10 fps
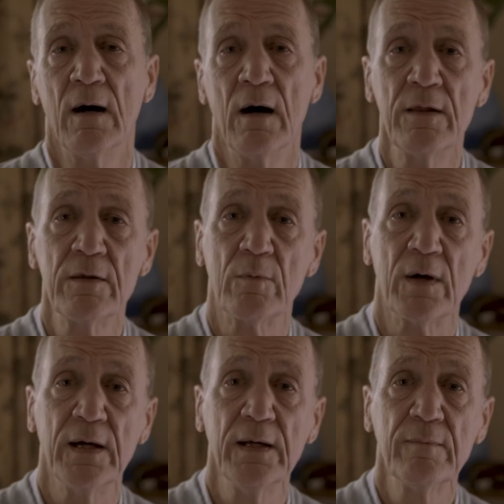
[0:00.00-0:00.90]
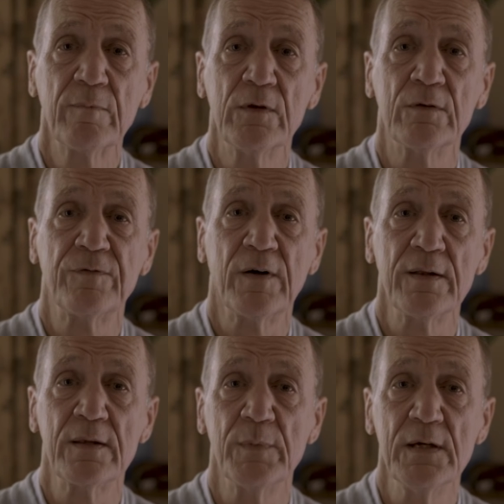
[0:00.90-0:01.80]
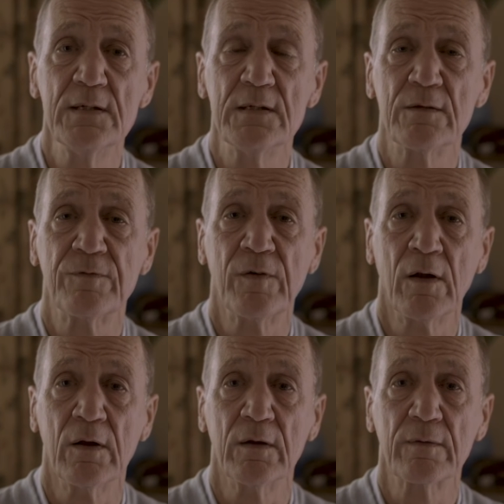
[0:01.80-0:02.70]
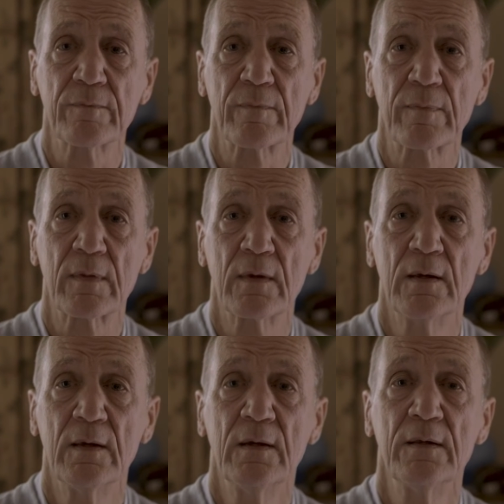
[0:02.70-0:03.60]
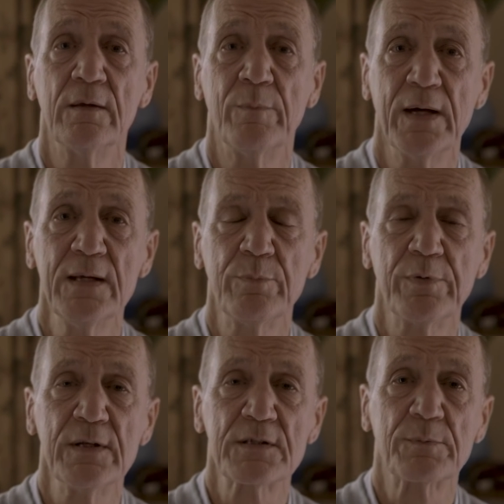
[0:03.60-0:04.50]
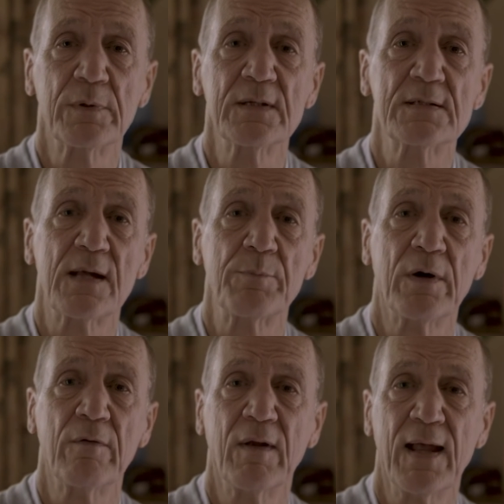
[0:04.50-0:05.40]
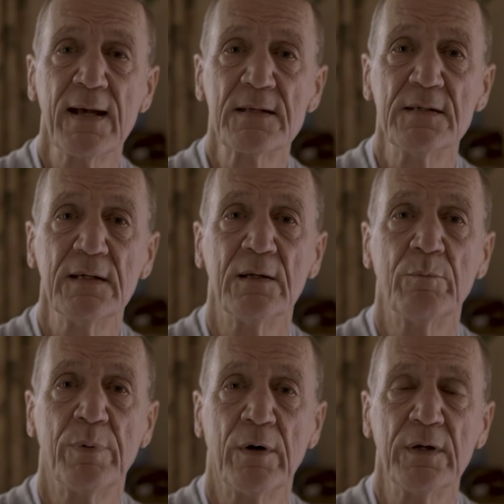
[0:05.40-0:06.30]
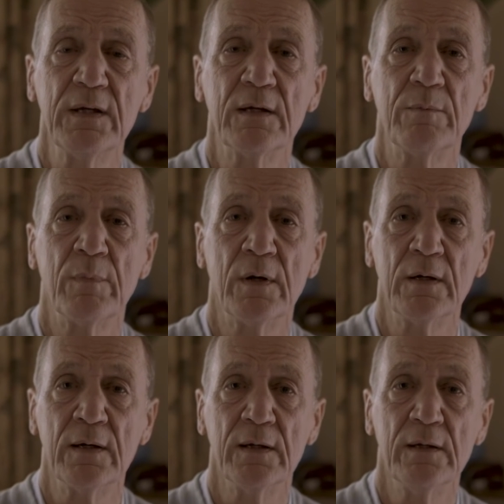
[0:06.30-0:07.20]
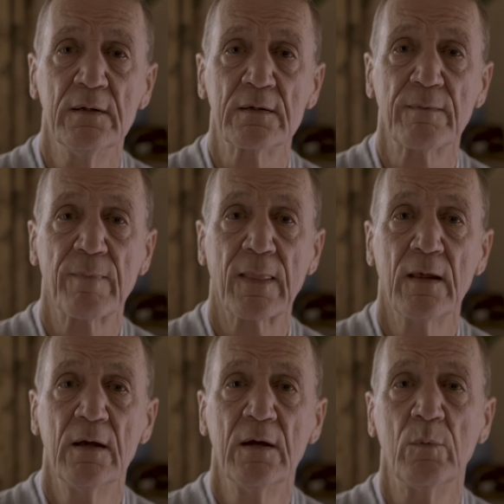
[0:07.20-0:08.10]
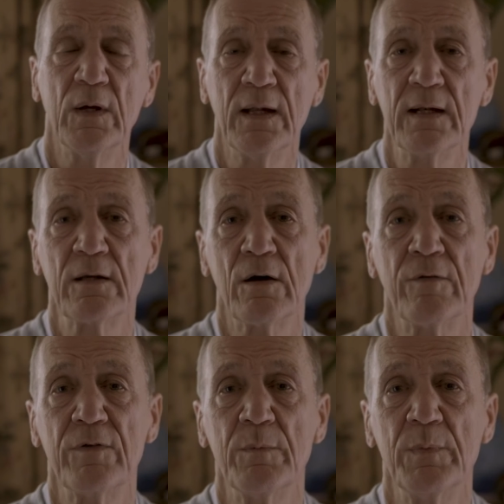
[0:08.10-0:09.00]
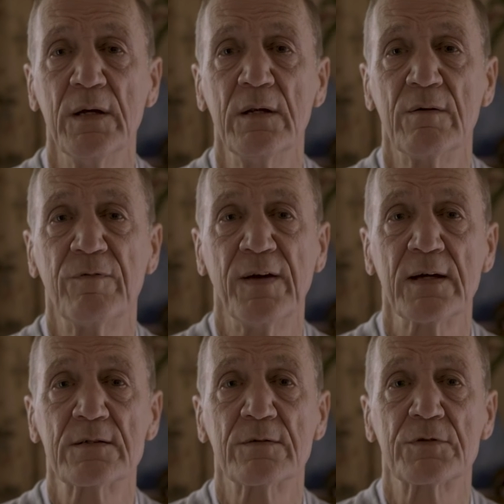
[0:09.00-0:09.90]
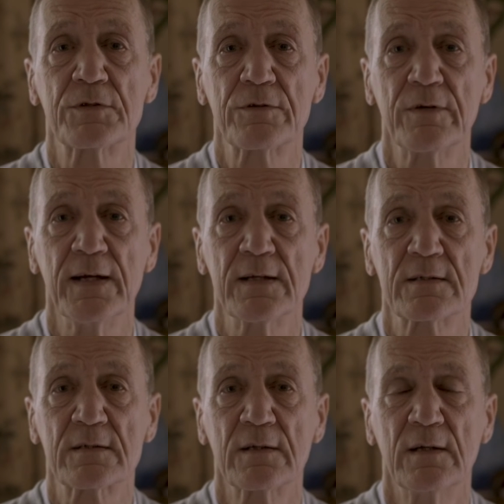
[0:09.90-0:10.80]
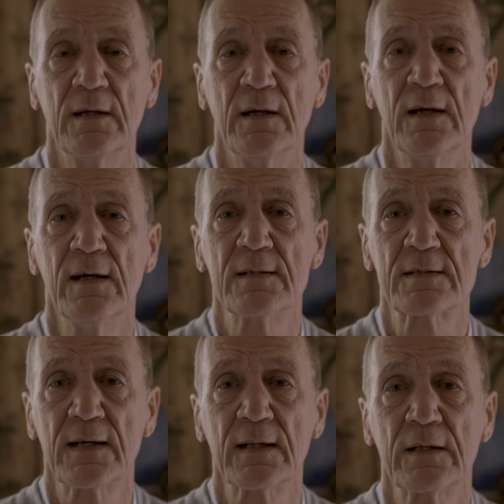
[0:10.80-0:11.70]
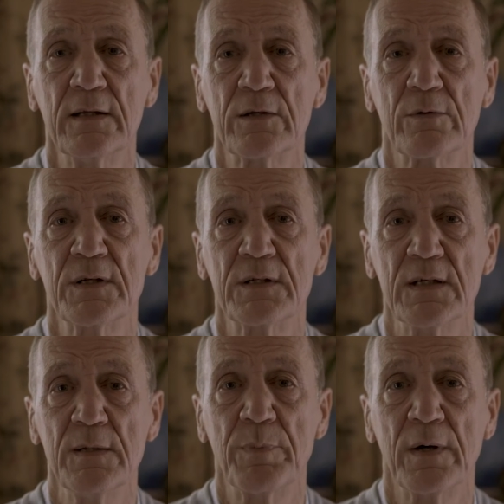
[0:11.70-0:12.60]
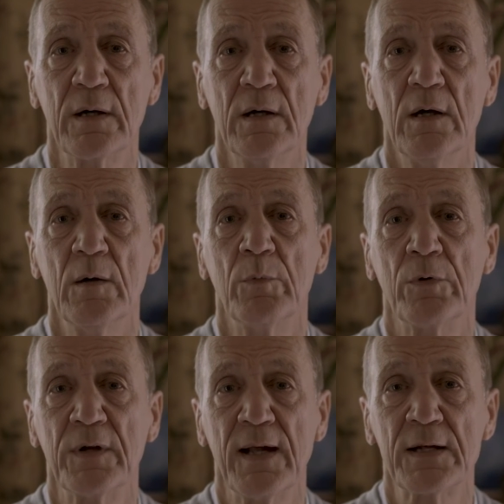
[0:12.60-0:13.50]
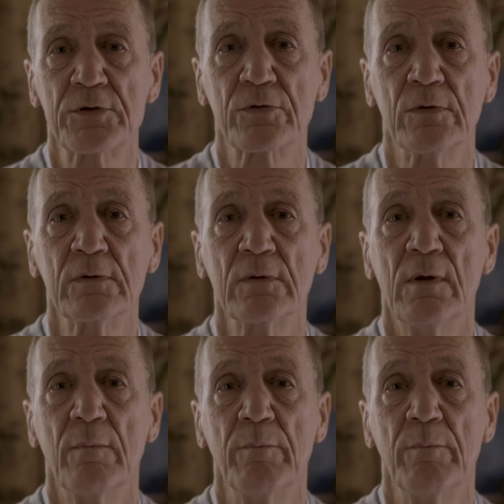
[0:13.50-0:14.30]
Either way, you'll find them easy to follow. The main principle is that by relaxing in body and mind, we let go of the immediate effects of stress and settle into a deeper, more natural,